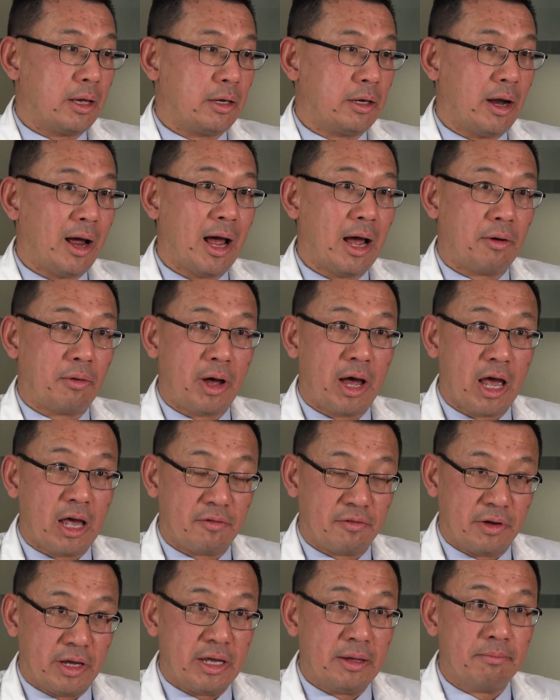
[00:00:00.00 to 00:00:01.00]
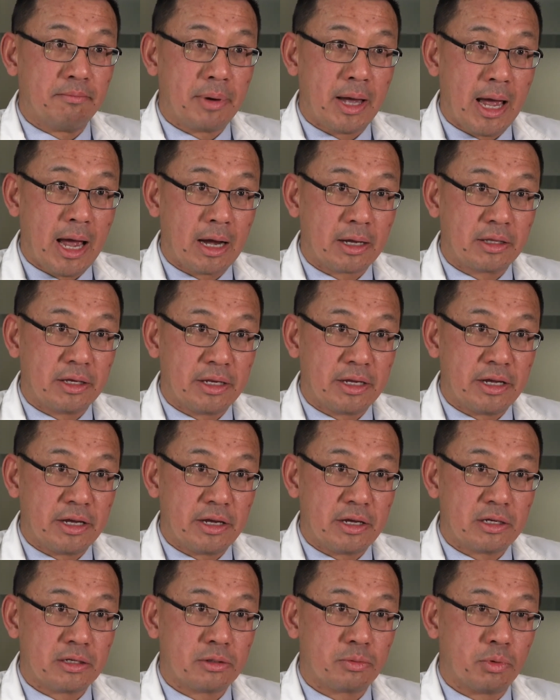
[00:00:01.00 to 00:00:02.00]
how high of an impact it
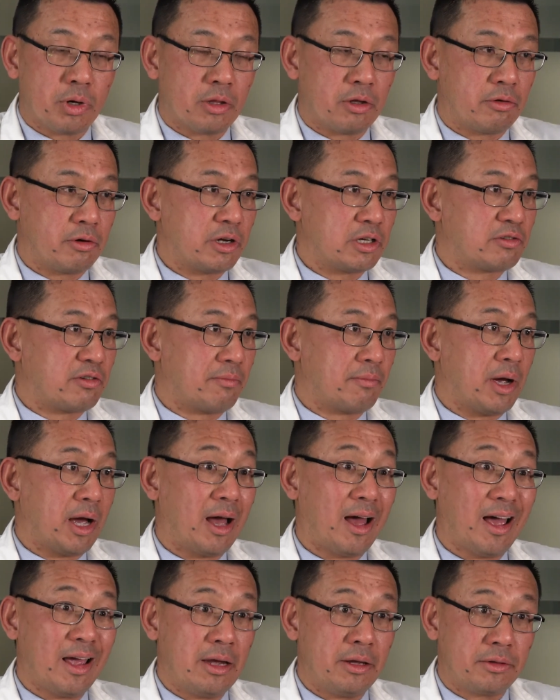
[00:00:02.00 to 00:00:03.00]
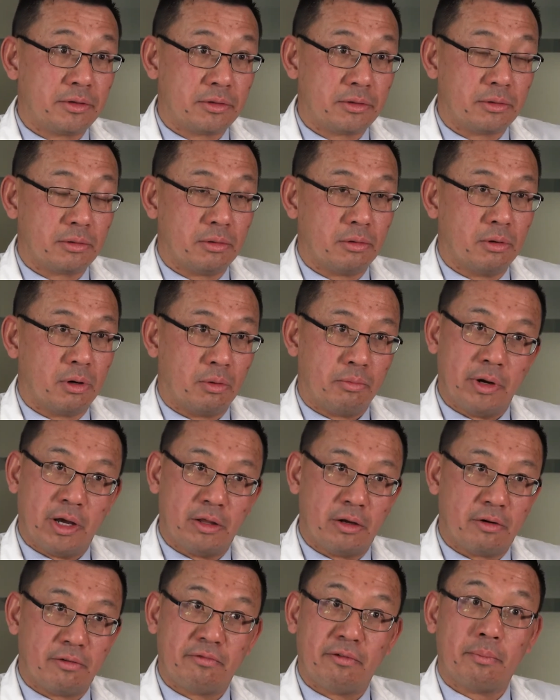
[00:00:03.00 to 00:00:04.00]
is, whether it's from a height or
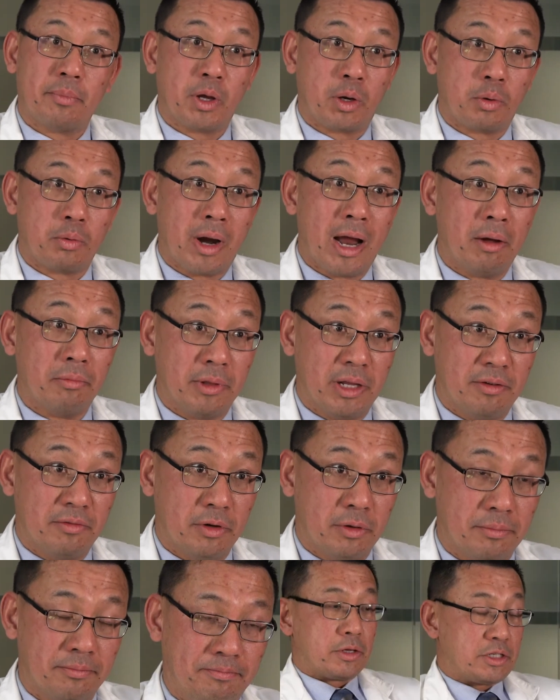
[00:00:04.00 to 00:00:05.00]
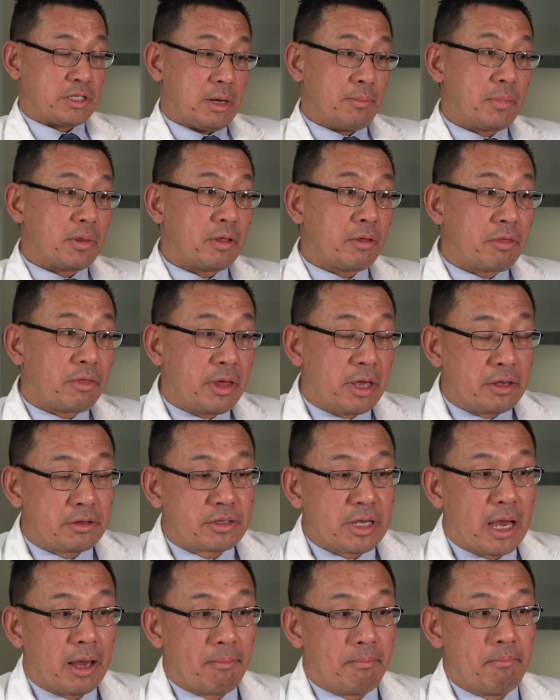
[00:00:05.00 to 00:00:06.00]
whether from the ground level. Some of the
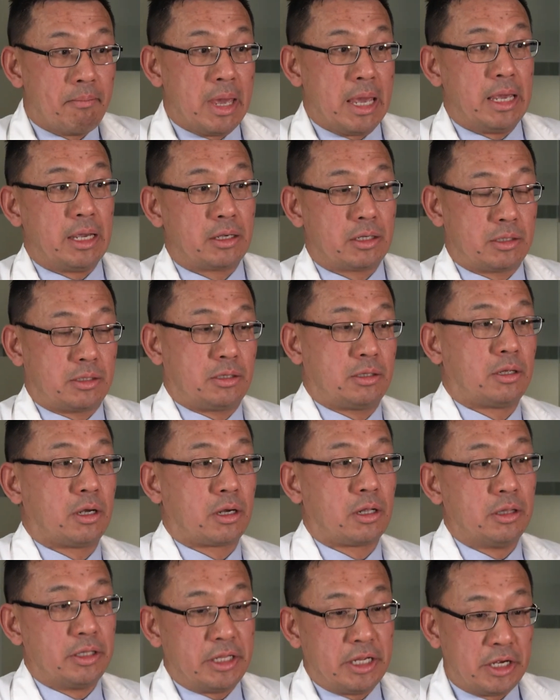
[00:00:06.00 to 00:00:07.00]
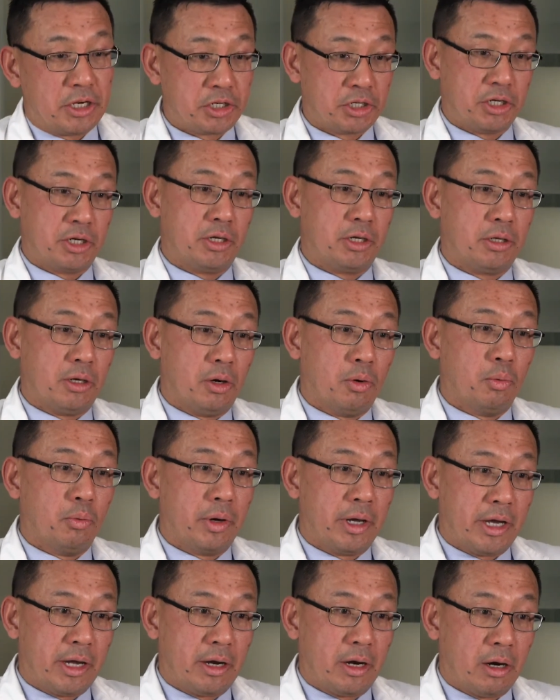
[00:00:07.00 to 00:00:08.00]
things that makes the clinician
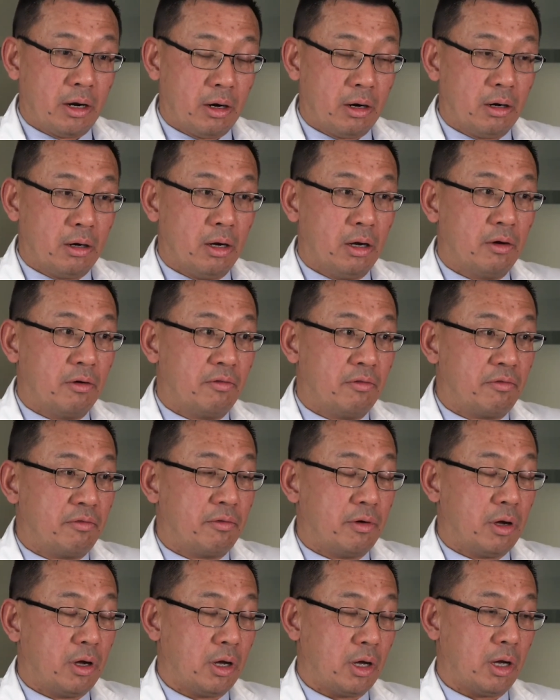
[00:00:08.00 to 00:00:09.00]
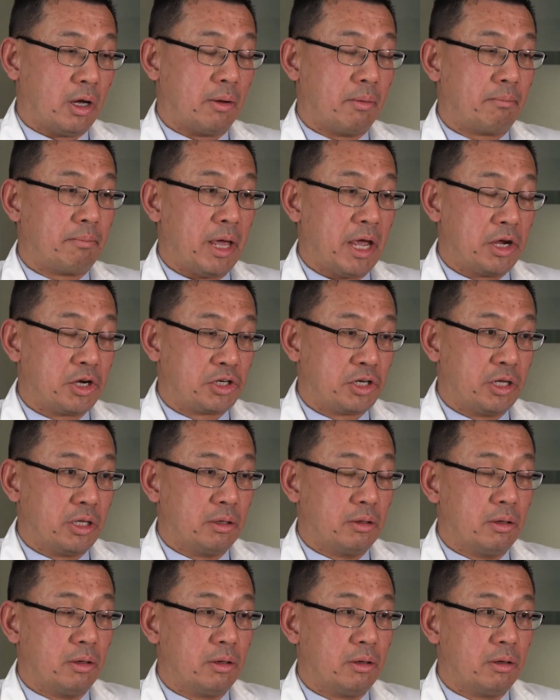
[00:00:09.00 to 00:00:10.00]
aware of a
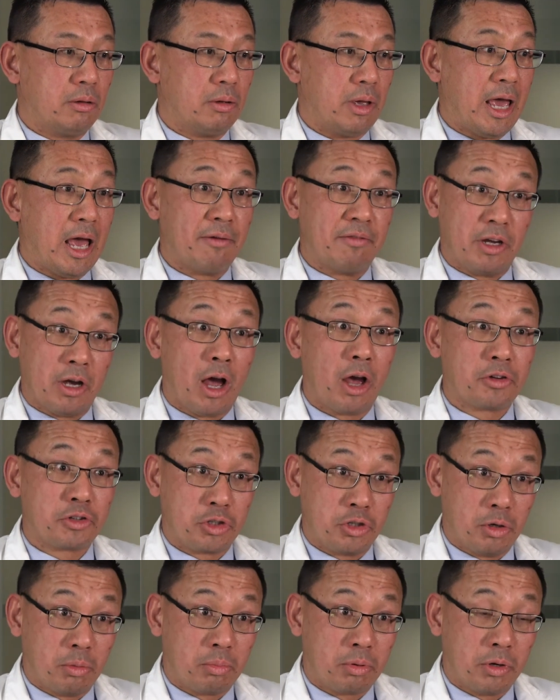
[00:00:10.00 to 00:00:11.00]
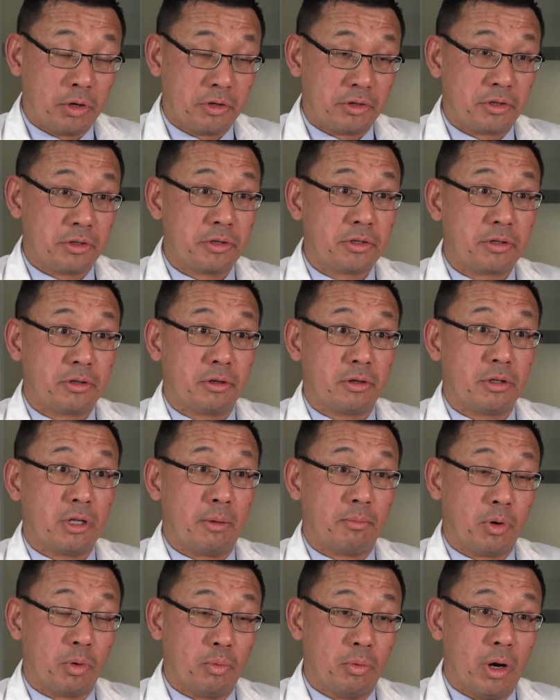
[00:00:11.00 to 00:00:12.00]
patient having osteoporosis,
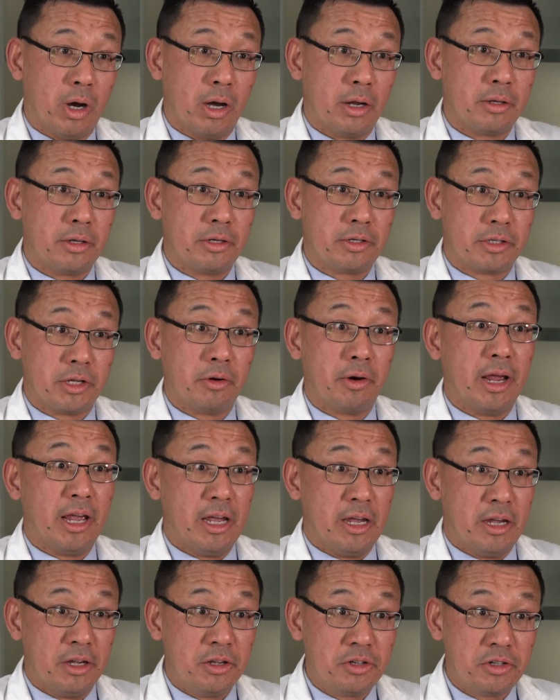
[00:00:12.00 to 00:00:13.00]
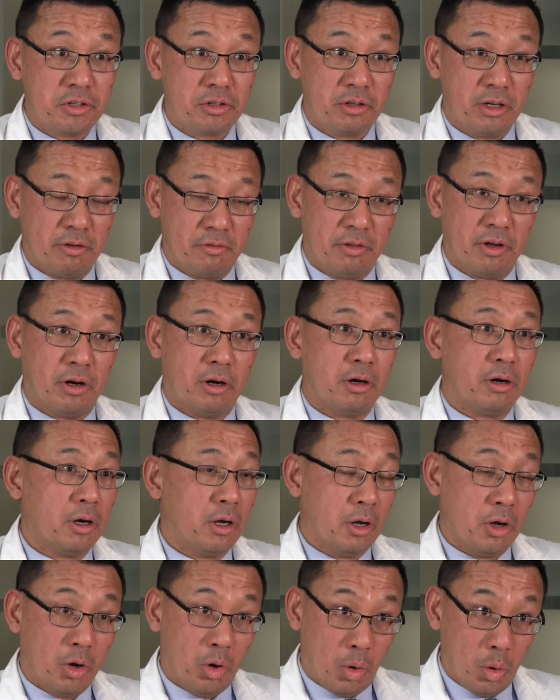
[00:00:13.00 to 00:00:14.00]
number one, is their age, if they're
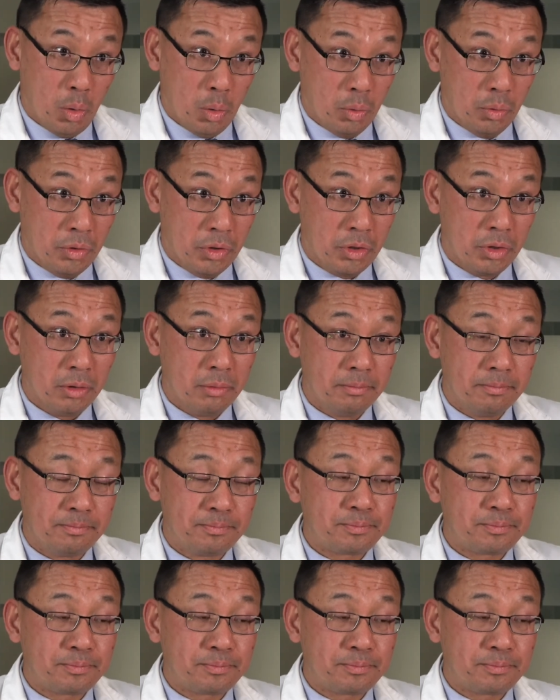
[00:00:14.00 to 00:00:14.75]
older.